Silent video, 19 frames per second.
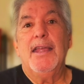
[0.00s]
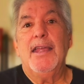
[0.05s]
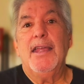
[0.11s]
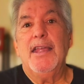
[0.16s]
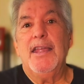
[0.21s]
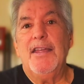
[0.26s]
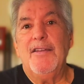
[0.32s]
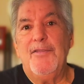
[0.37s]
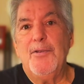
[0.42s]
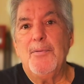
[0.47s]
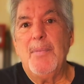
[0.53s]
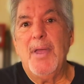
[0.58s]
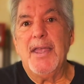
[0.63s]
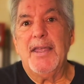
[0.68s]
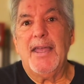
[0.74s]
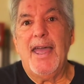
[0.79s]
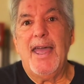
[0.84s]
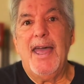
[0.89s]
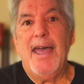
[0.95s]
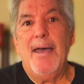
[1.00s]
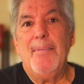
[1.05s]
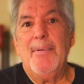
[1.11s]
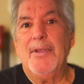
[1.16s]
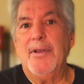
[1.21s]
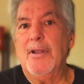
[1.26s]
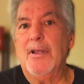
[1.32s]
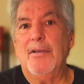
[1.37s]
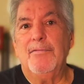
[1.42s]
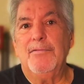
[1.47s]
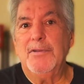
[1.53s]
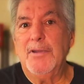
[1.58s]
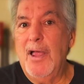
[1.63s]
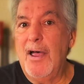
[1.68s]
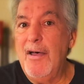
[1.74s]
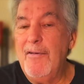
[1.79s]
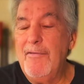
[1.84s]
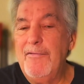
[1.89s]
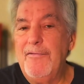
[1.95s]
If you make a habit of
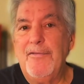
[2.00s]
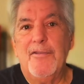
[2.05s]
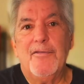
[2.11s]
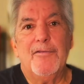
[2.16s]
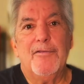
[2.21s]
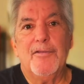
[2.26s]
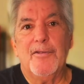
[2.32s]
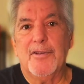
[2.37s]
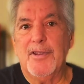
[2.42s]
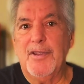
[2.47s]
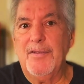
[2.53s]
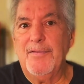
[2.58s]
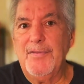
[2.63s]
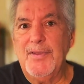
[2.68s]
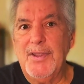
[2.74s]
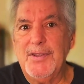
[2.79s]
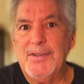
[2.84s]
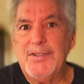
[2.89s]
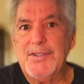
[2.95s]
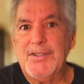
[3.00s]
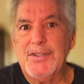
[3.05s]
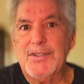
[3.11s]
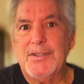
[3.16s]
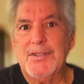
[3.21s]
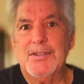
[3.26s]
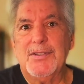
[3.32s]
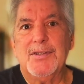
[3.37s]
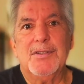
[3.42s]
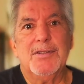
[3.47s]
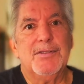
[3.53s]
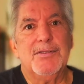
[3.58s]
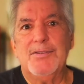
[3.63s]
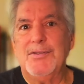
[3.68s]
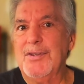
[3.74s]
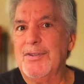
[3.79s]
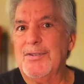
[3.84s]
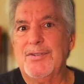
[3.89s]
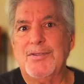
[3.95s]
love, forgiveness,
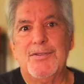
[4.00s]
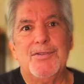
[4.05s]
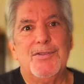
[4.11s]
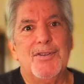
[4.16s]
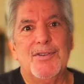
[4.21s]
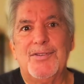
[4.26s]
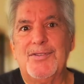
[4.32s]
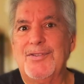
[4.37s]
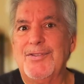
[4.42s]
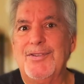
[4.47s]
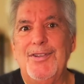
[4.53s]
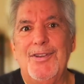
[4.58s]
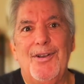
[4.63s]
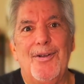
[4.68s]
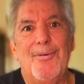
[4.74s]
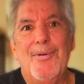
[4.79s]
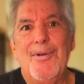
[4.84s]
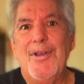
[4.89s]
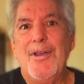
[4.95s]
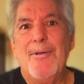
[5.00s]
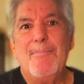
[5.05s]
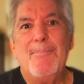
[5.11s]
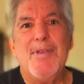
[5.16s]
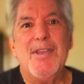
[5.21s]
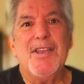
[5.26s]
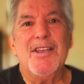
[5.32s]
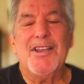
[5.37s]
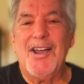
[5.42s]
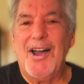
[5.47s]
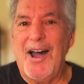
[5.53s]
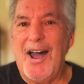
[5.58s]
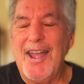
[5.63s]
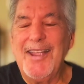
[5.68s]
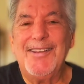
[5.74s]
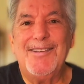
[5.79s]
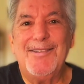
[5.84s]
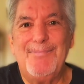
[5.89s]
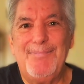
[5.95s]
just being
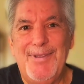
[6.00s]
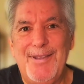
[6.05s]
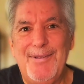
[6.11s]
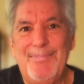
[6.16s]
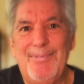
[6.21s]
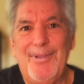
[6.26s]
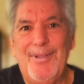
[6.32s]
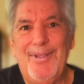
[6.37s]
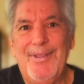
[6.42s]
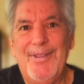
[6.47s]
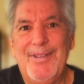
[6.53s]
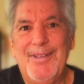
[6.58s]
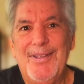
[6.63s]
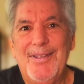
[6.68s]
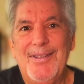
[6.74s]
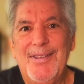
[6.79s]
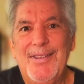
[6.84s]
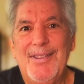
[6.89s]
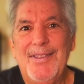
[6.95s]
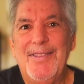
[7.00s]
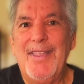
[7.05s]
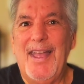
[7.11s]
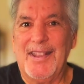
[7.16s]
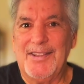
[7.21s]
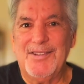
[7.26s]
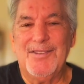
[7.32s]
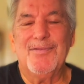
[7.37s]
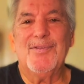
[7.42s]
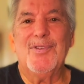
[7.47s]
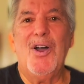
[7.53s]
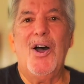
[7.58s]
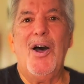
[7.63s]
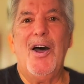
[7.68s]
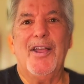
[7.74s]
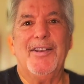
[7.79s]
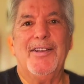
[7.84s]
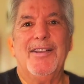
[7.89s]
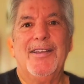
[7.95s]
kind to people, that's of
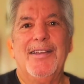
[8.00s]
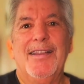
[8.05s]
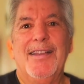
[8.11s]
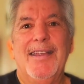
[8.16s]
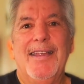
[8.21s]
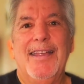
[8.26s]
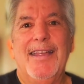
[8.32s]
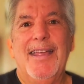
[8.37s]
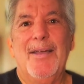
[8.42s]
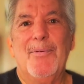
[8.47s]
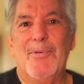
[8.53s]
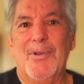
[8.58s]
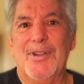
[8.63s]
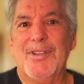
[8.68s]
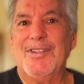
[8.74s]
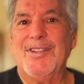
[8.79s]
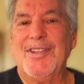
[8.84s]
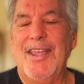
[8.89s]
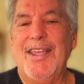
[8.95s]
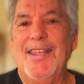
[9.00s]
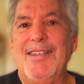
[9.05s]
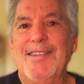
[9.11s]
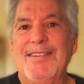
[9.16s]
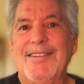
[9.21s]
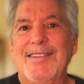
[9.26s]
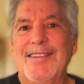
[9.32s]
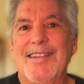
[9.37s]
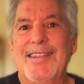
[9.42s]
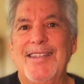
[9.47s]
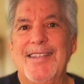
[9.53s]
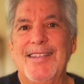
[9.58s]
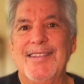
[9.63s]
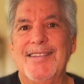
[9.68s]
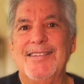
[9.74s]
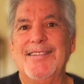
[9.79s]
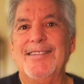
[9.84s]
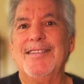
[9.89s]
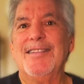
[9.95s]
God. And what it says
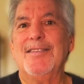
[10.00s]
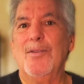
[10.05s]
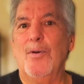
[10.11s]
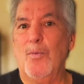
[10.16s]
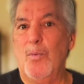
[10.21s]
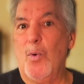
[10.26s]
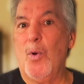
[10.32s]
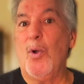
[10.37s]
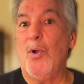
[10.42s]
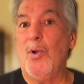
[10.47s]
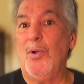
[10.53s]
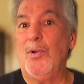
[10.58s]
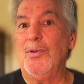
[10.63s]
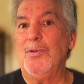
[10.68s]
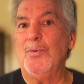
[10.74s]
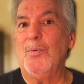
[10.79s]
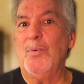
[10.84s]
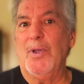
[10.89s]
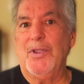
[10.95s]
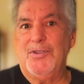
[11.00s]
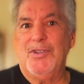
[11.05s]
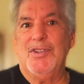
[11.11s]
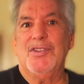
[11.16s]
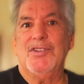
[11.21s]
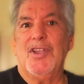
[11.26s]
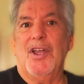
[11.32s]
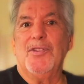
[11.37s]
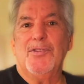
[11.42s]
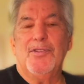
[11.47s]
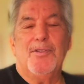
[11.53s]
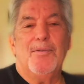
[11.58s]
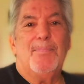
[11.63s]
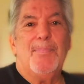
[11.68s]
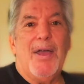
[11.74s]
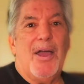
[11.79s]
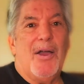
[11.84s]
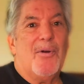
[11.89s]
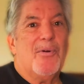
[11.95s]
is the world, which is under the
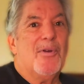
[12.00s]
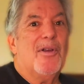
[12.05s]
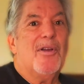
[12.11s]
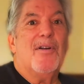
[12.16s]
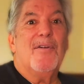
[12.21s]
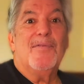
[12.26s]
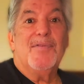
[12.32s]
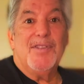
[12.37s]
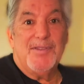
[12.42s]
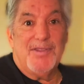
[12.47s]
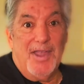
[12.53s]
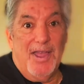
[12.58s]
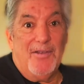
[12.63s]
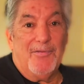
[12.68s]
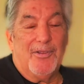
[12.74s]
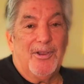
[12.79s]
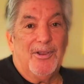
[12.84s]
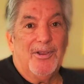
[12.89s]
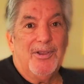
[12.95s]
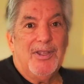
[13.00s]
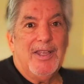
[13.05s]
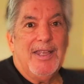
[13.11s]
power of the devil,